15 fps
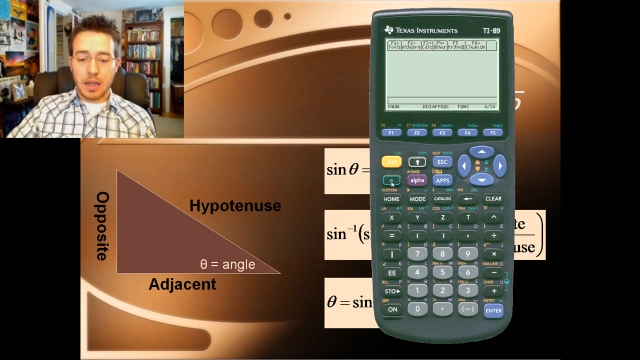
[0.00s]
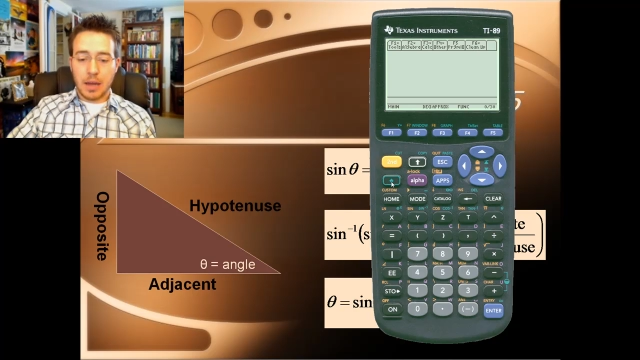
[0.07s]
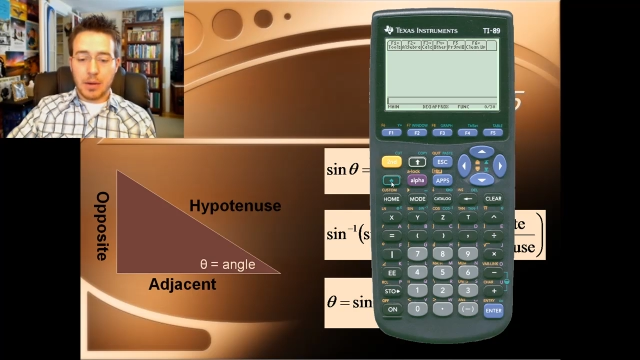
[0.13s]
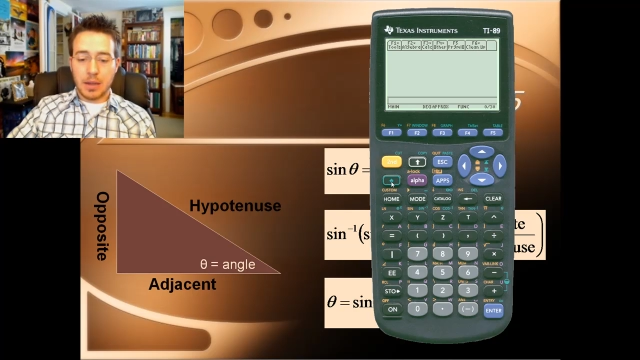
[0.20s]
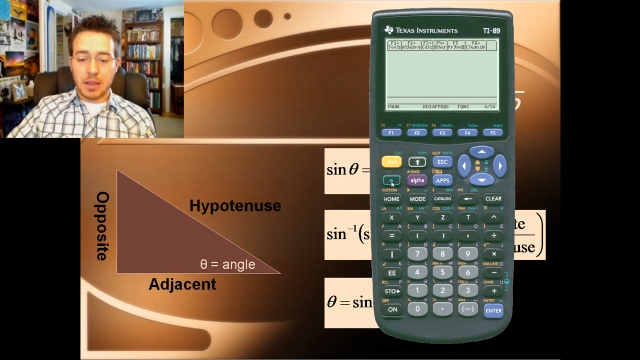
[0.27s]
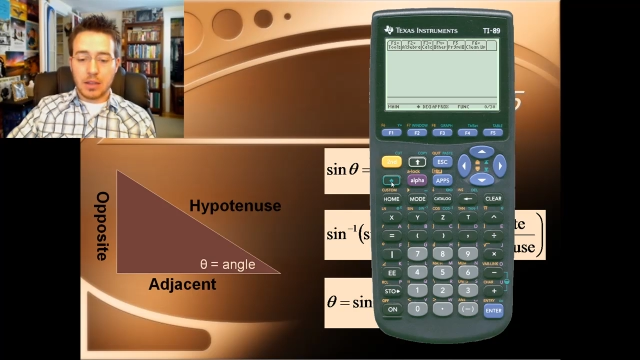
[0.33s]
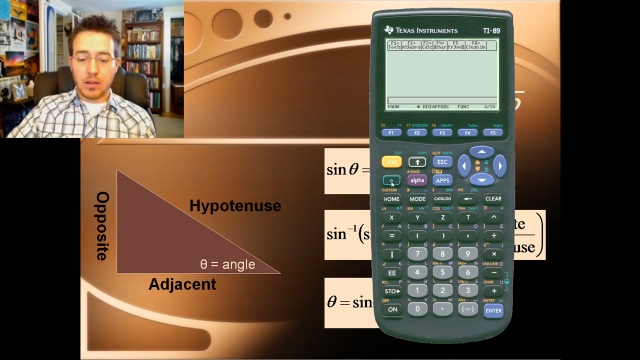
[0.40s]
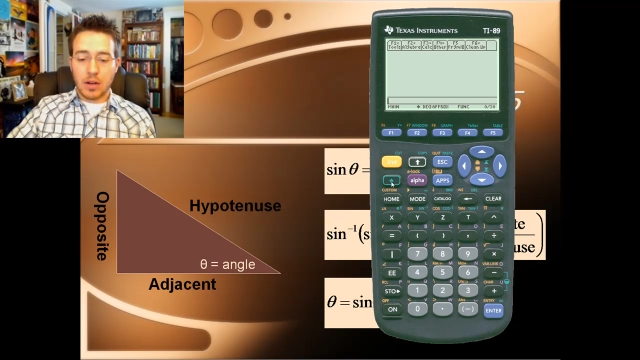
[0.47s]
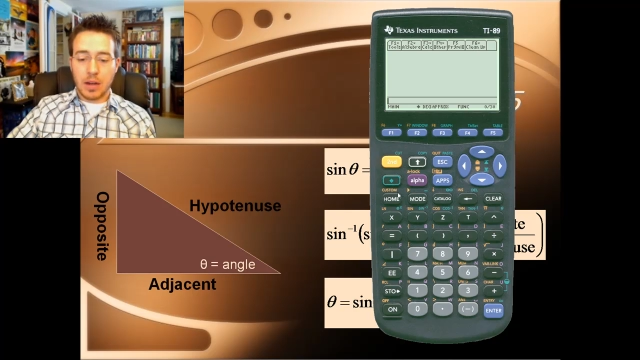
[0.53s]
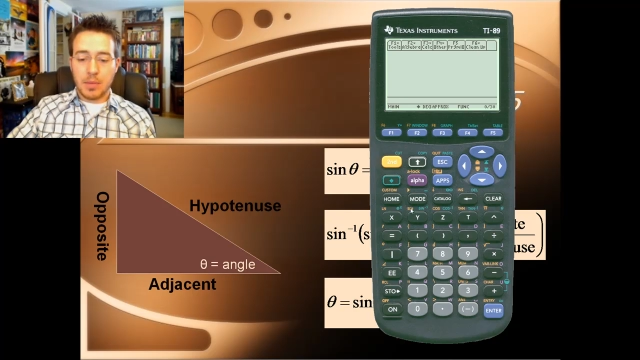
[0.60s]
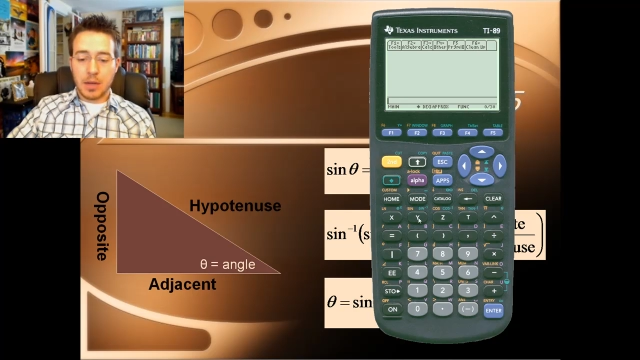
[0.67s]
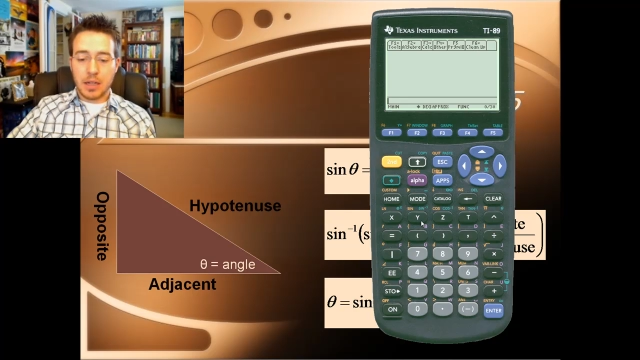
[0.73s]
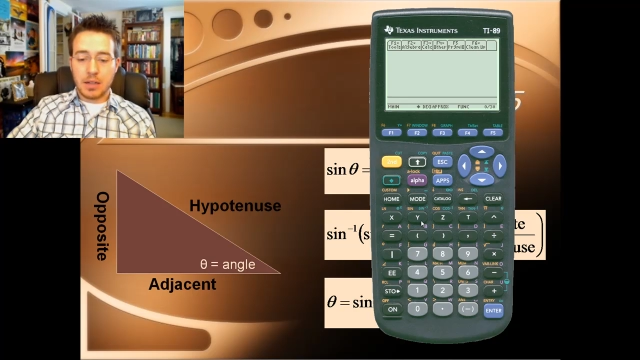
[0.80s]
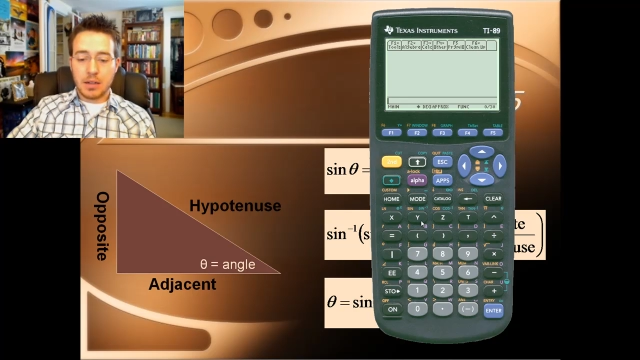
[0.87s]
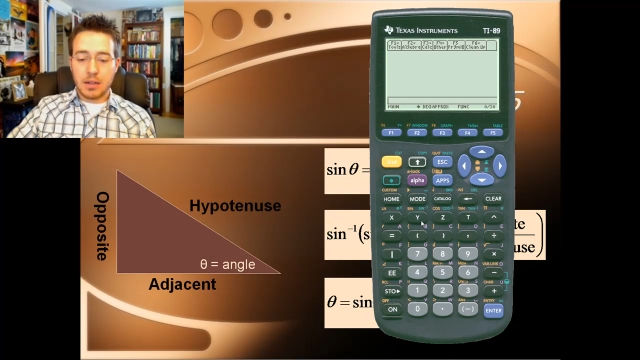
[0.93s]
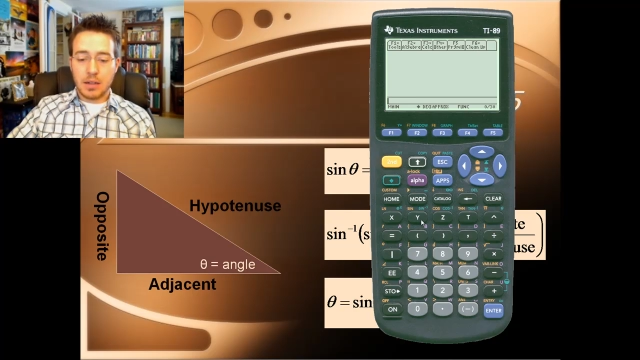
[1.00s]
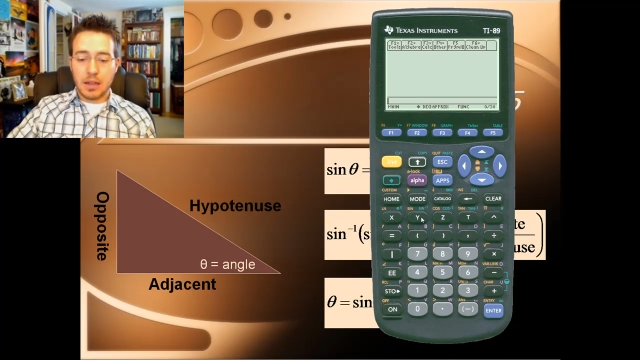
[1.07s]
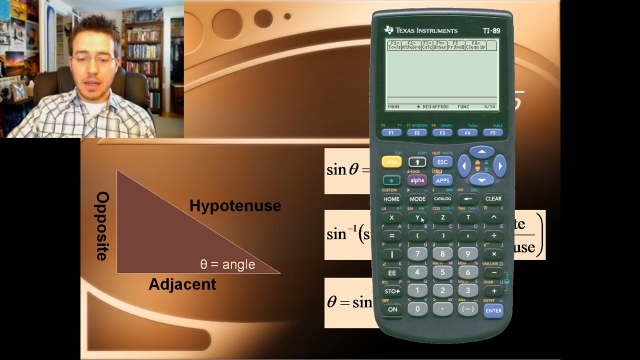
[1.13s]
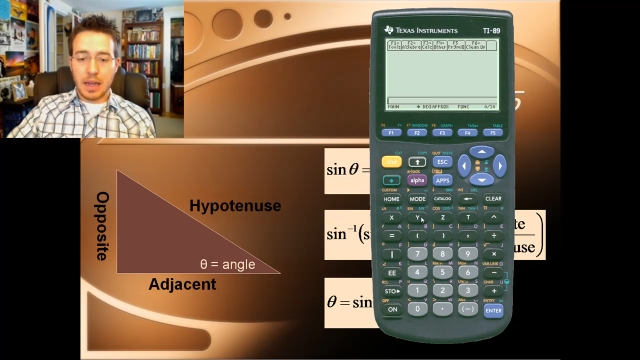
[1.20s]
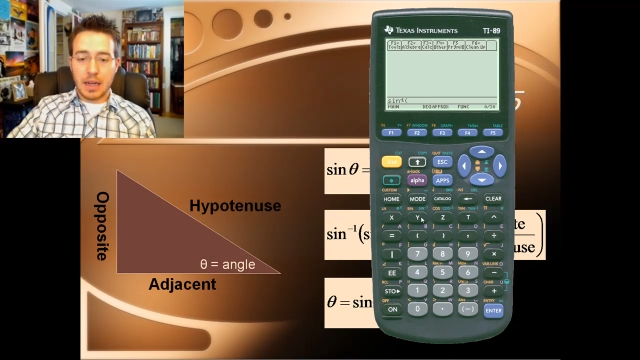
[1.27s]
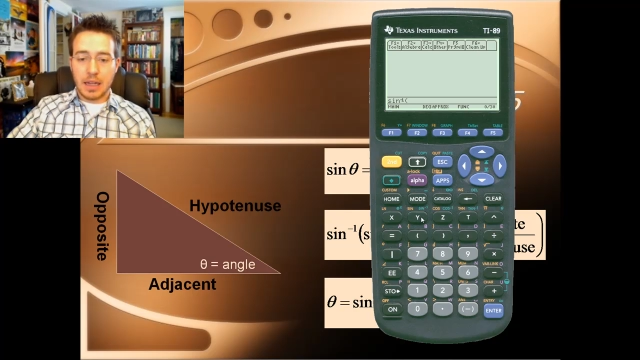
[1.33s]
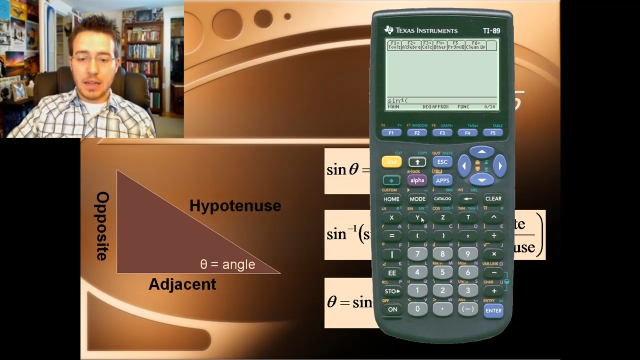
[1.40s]
I would hit the gray button
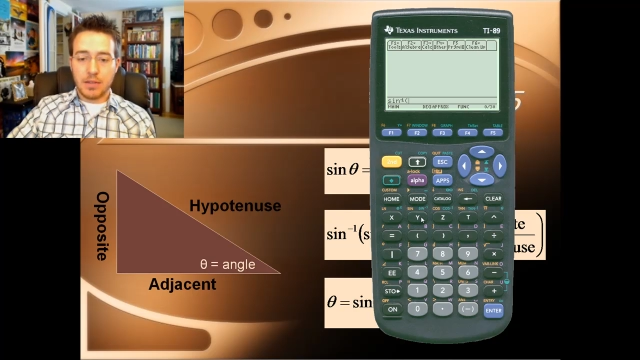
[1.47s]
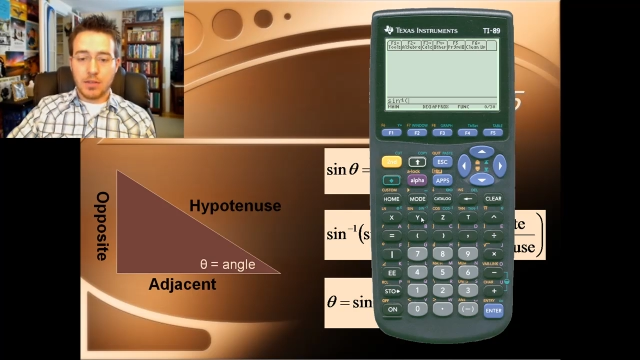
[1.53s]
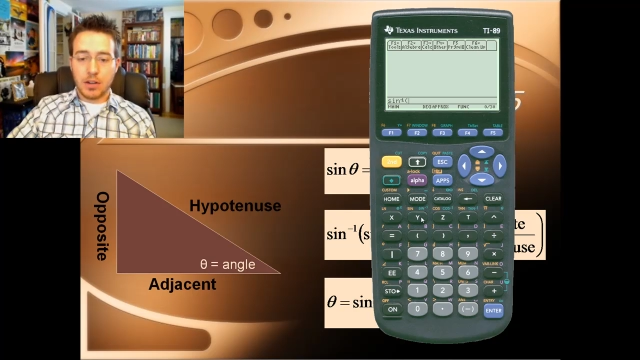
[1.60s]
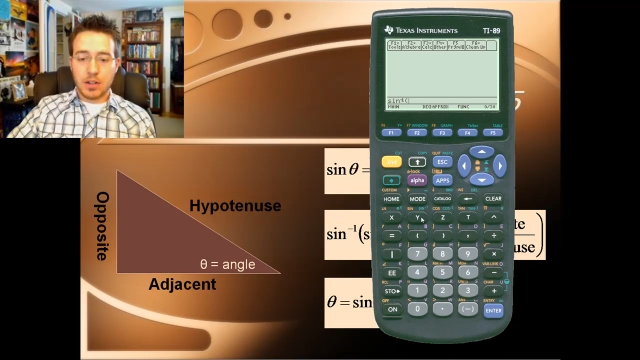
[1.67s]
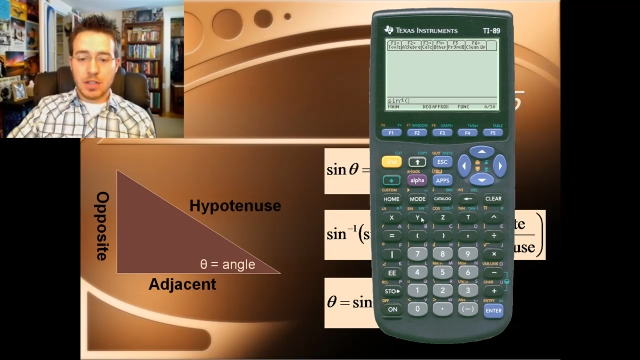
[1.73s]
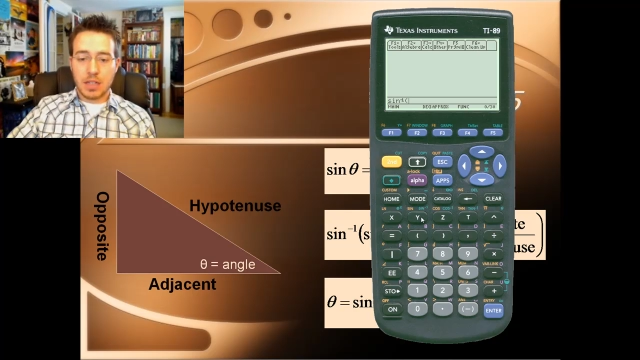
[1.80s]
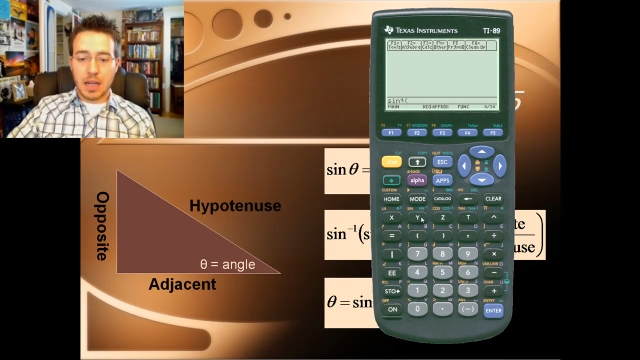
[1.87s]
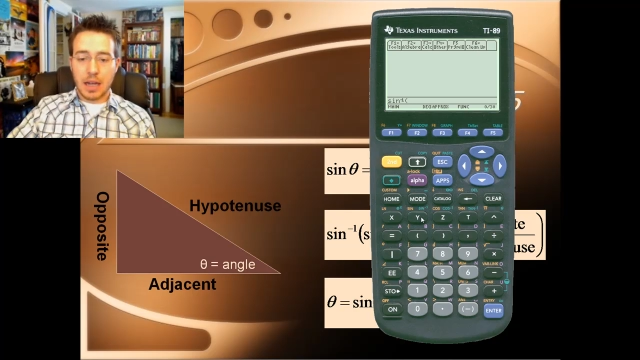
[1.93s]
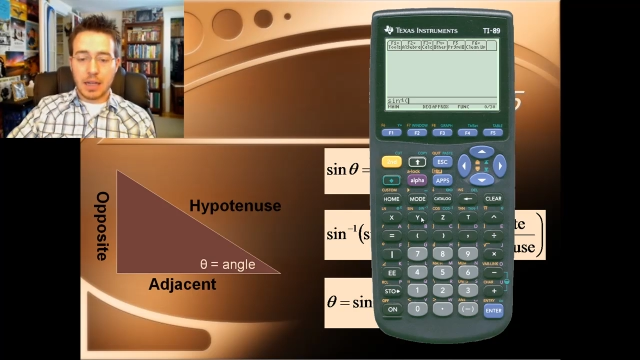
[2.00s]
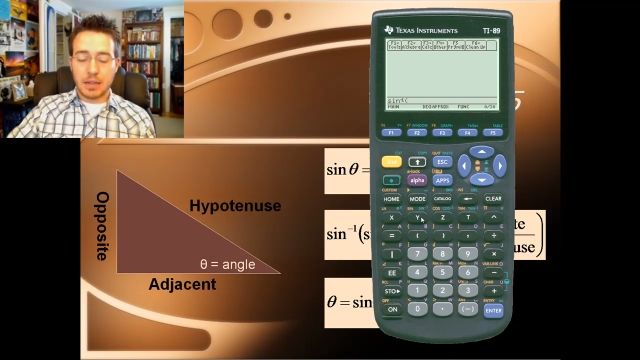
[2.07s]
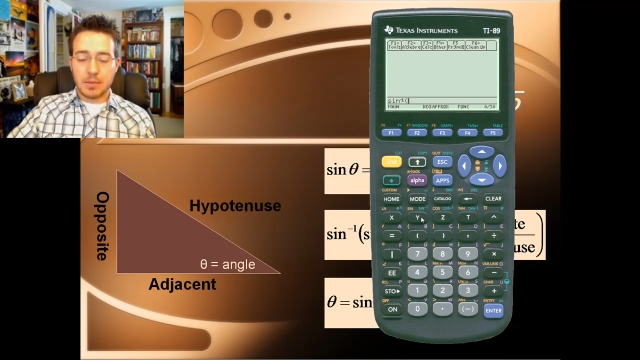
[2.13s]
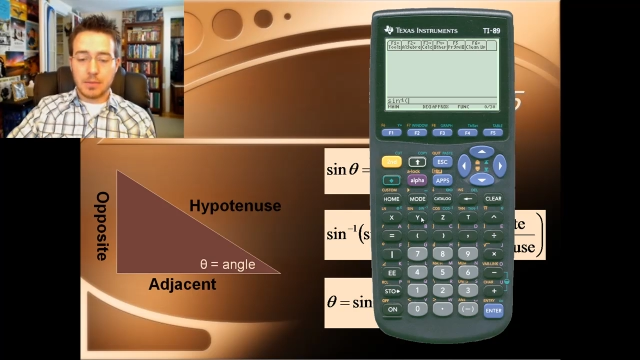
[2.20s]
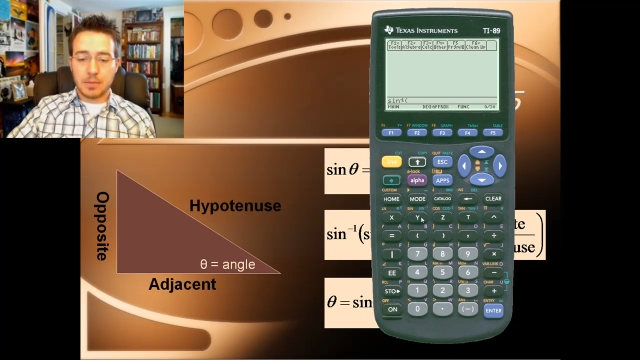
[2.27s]
and inverse sine.